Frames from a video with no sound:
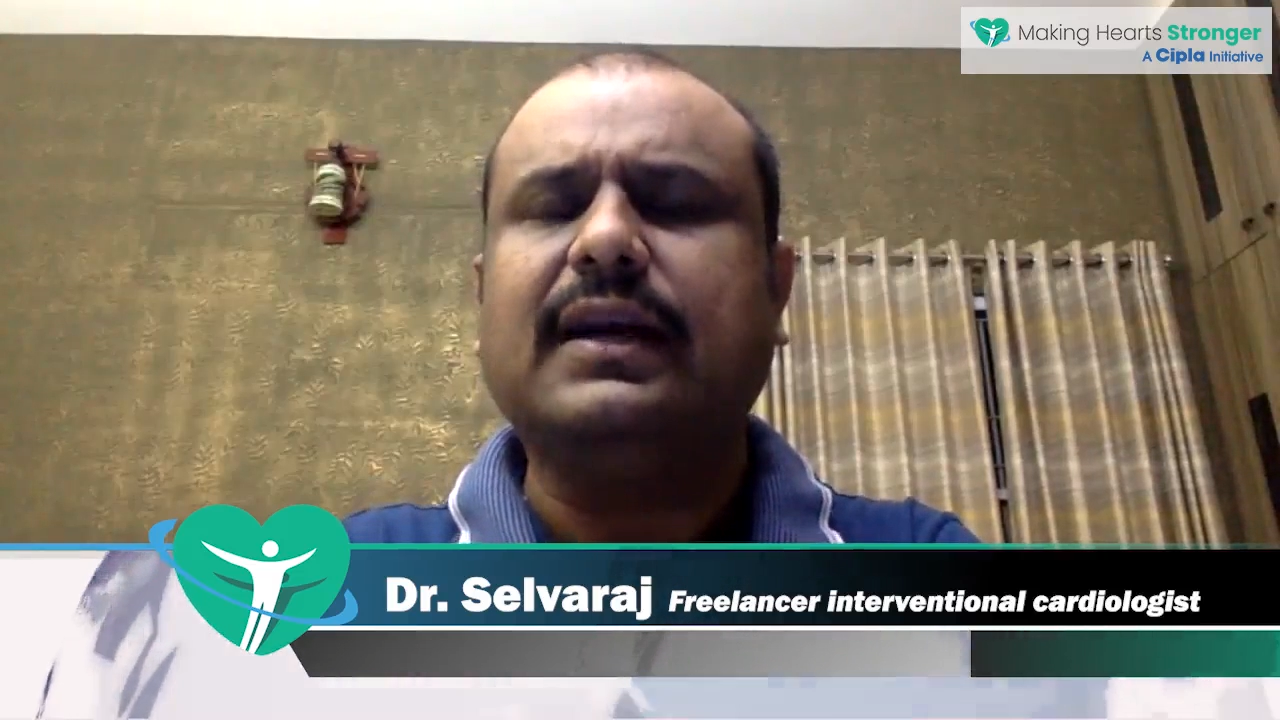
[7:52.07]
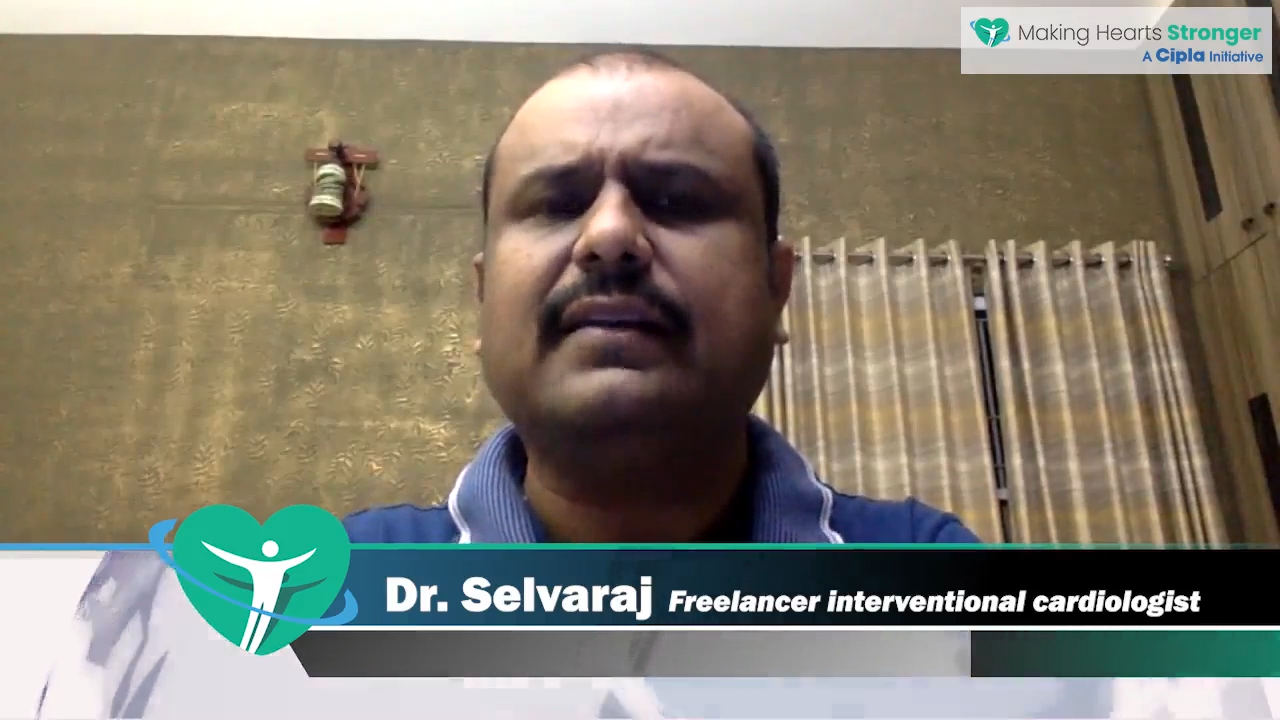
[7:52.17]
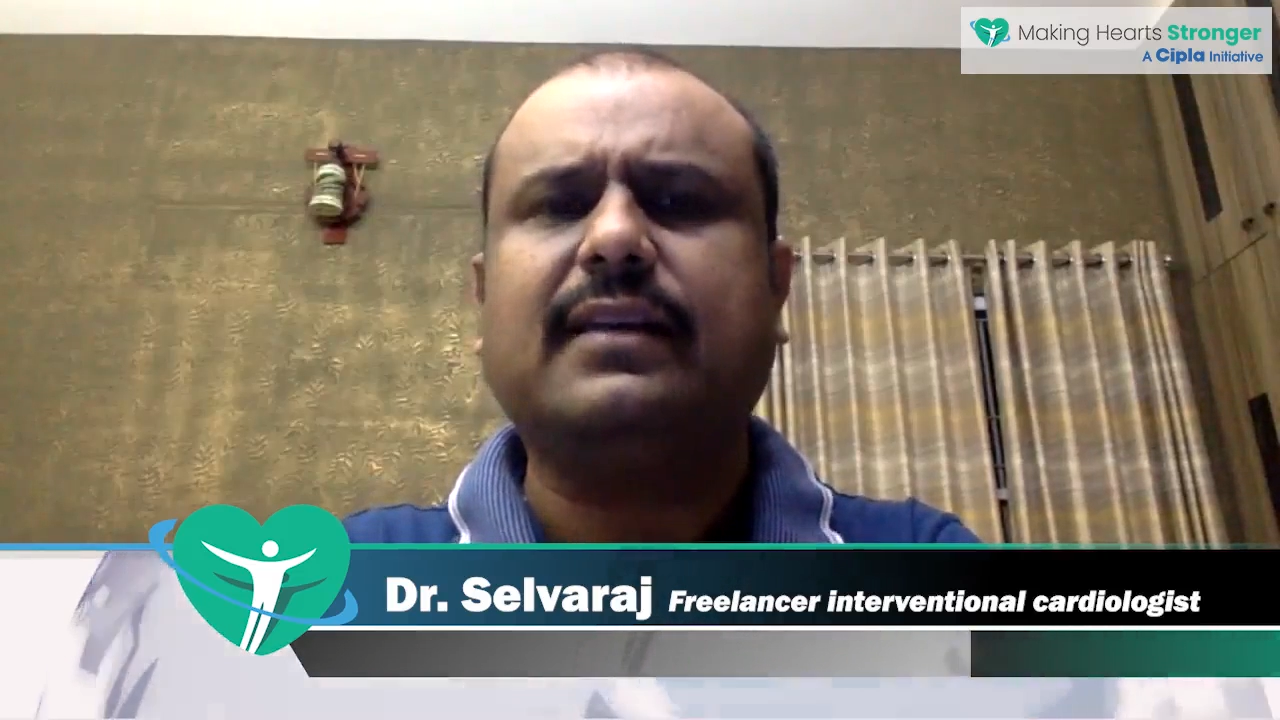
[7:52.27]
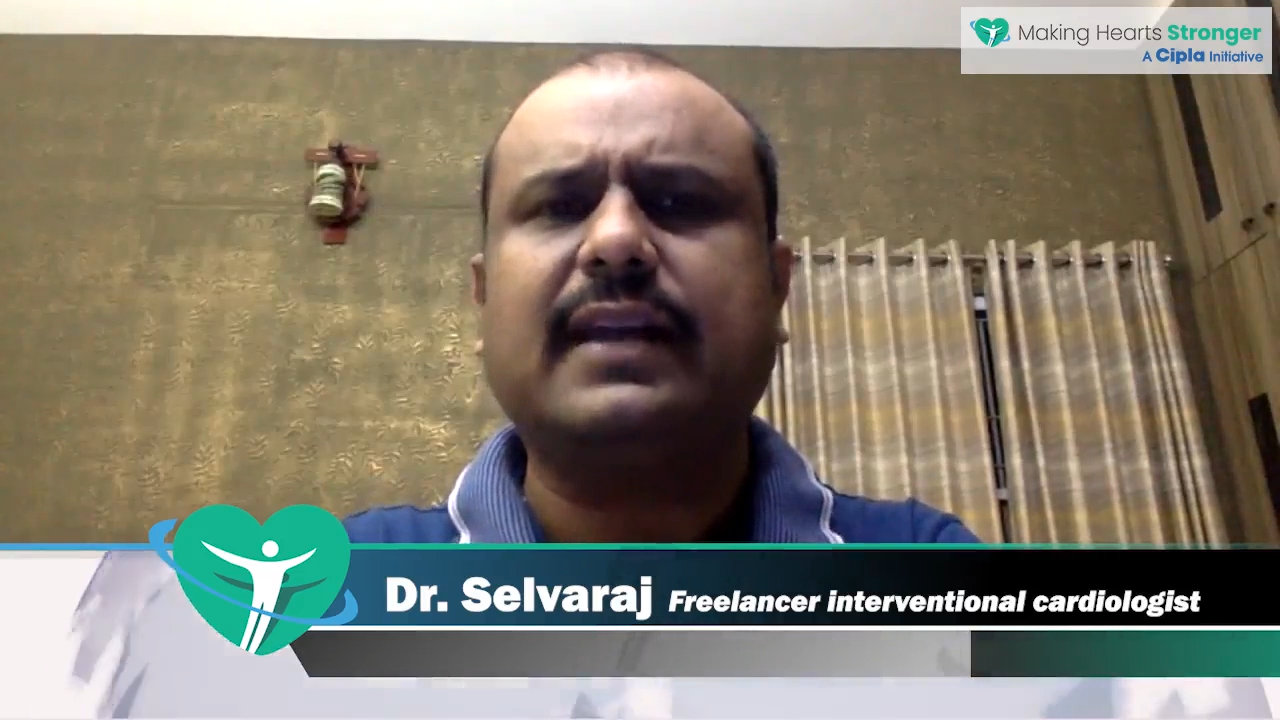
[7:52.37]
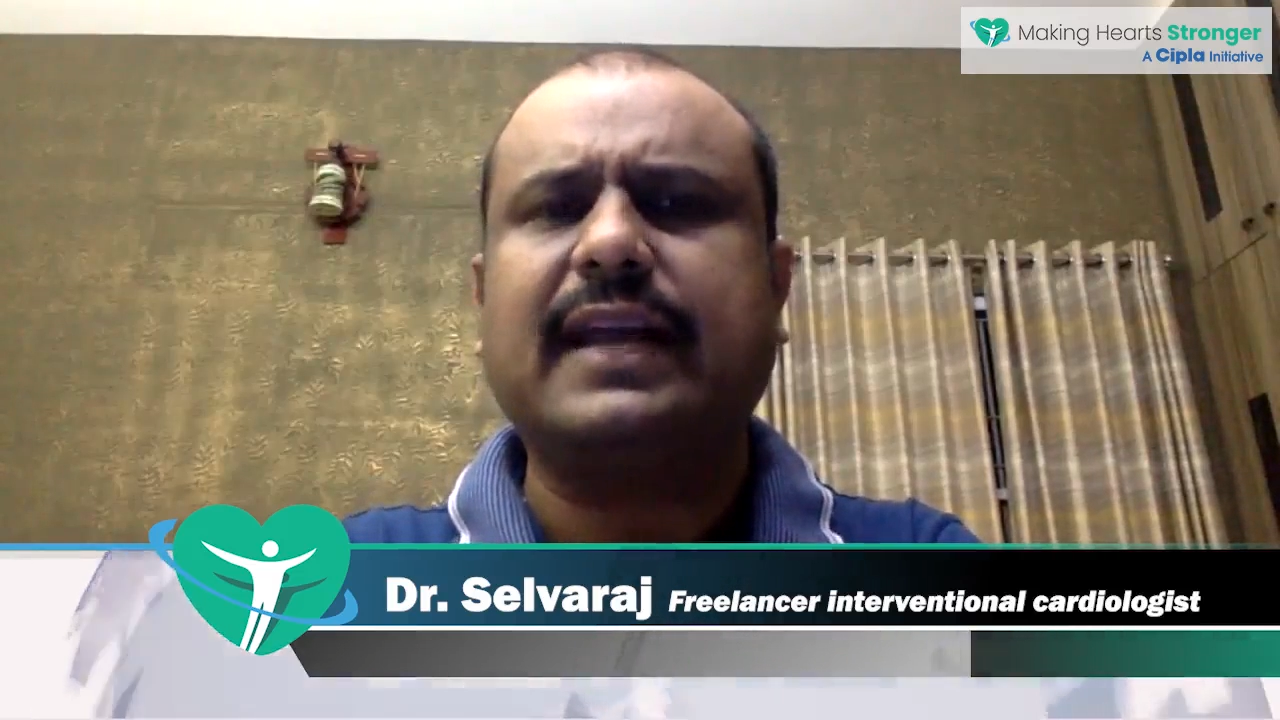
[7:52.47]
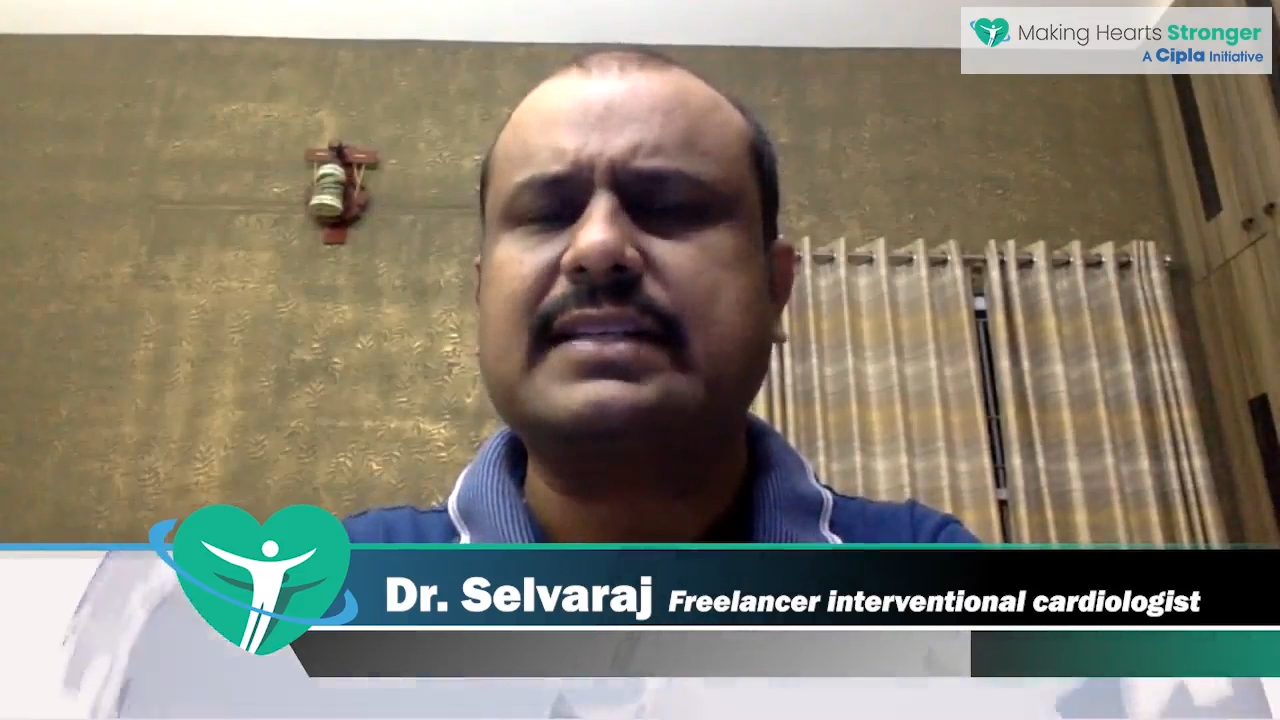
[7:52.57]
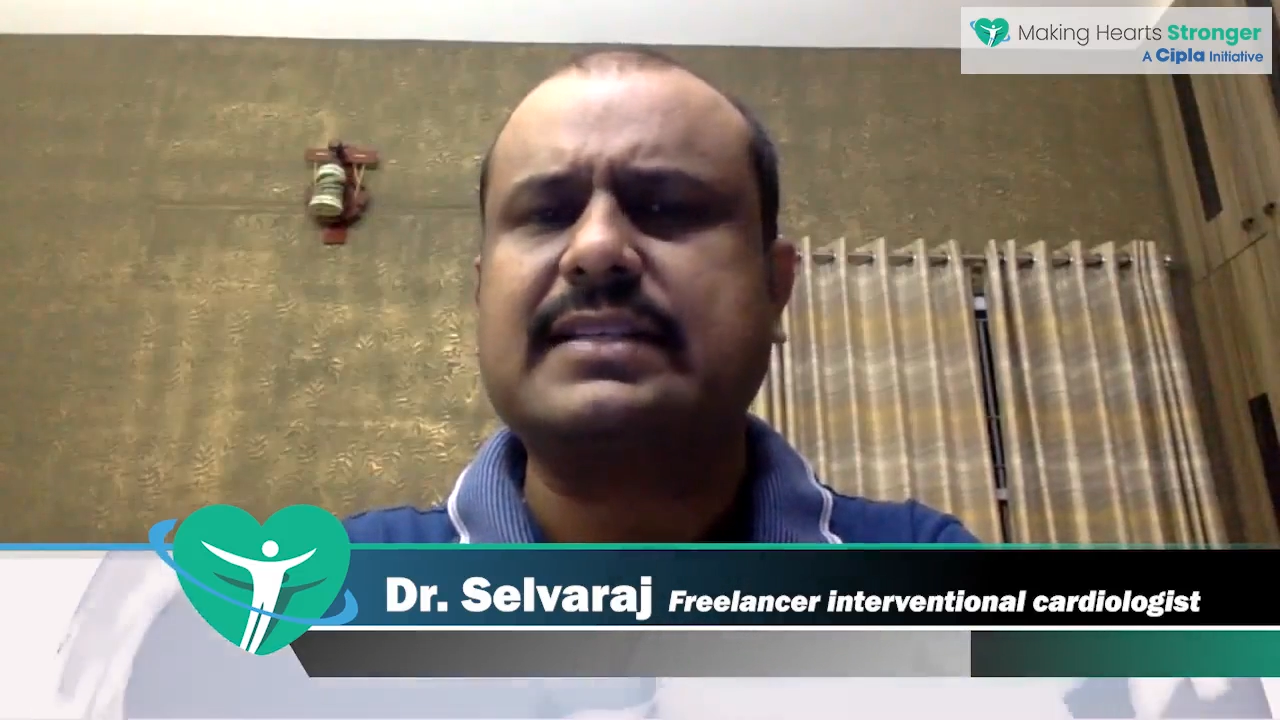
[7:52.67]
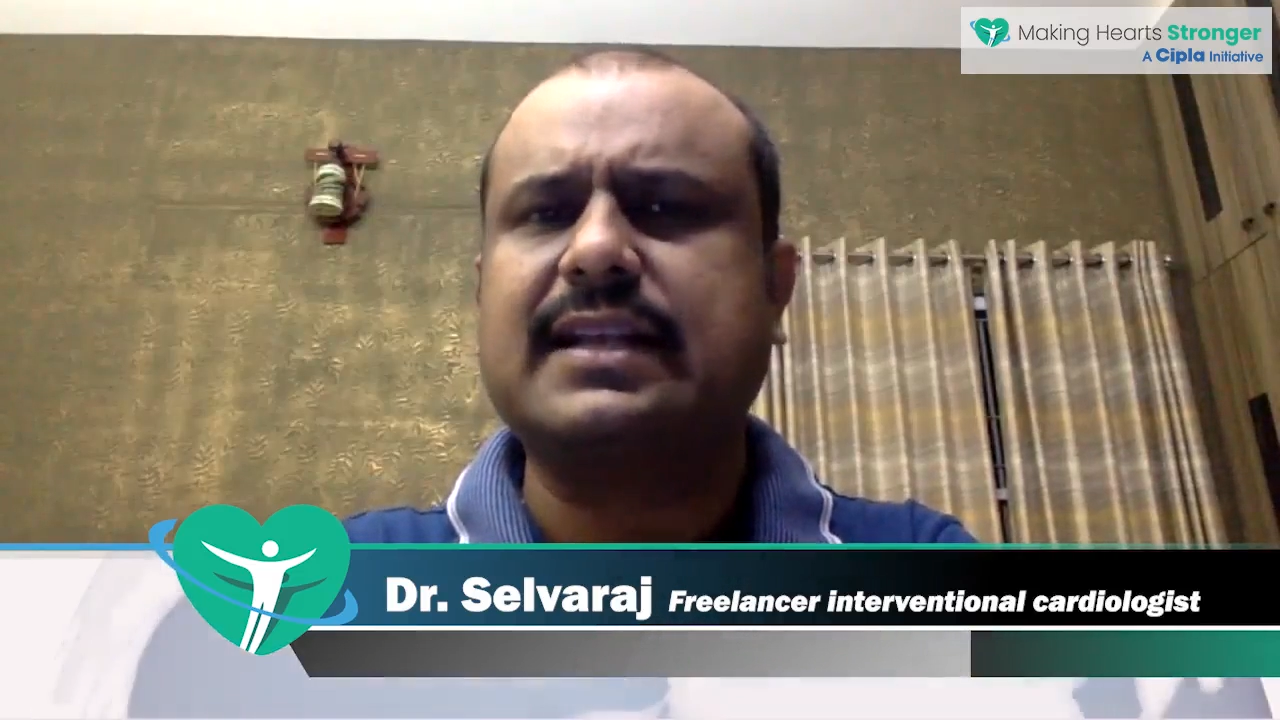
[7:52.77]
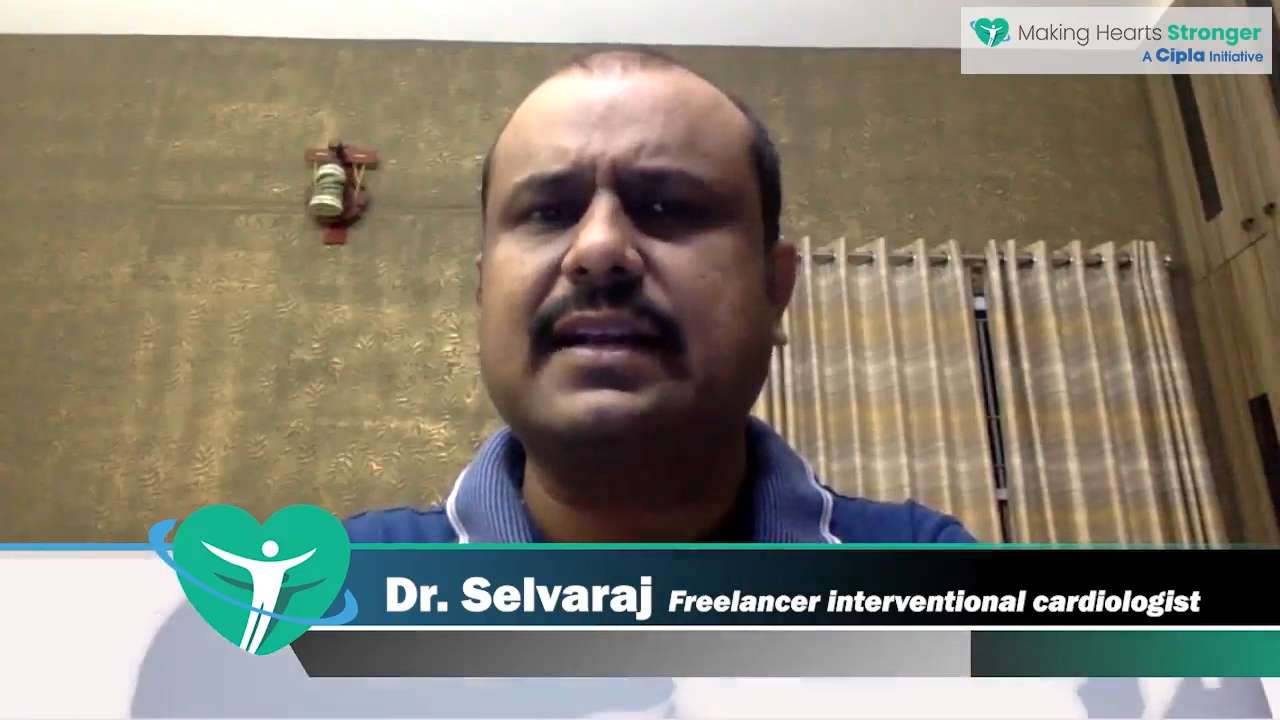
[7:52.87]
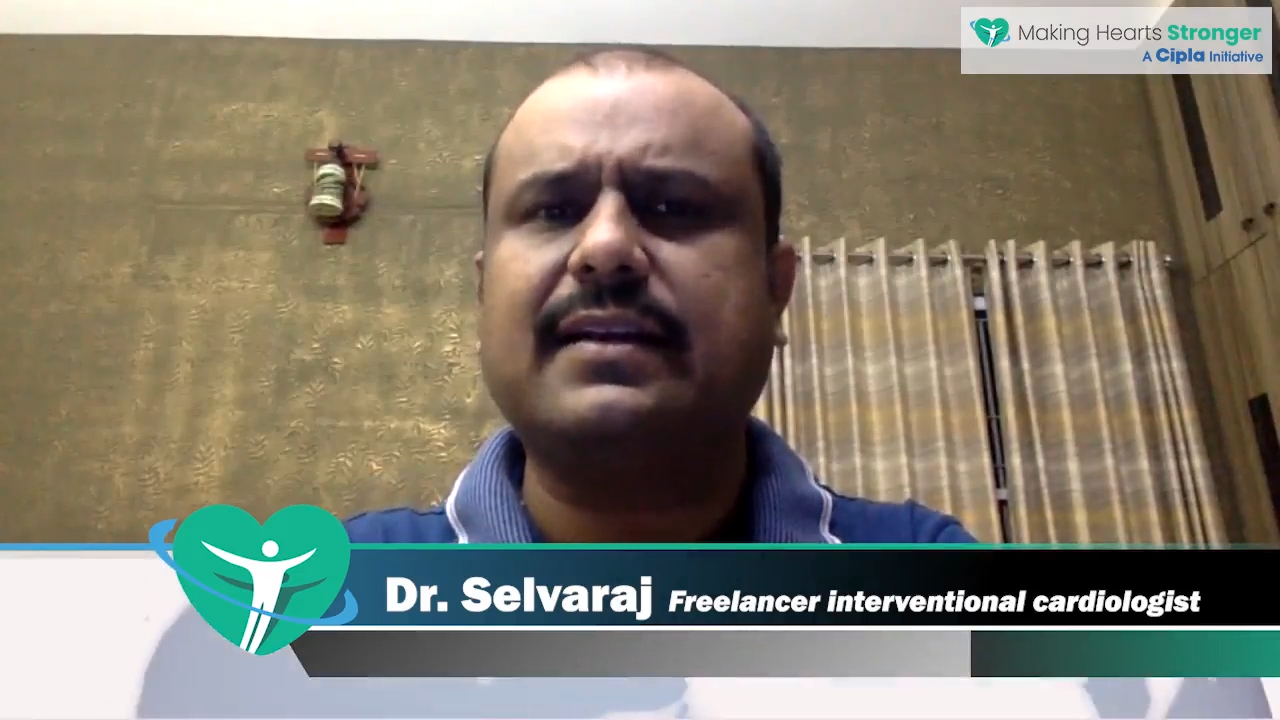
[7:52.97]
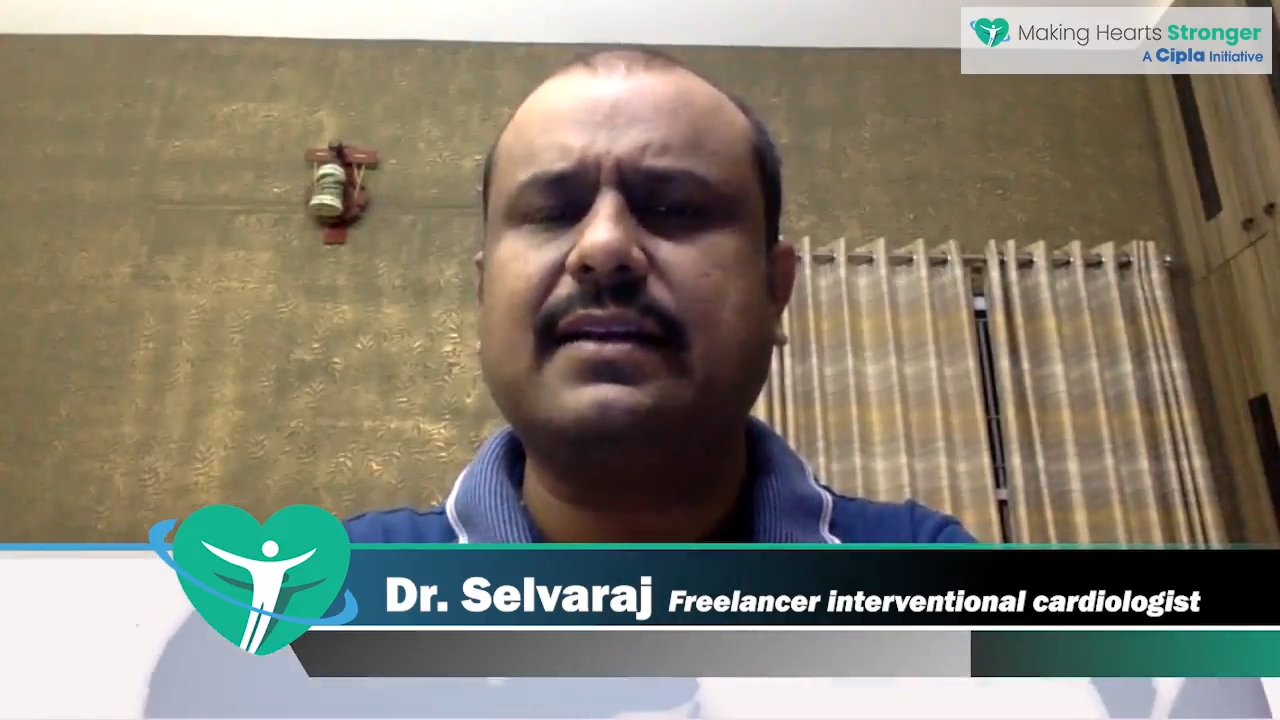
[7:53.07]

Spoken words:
and there are excellent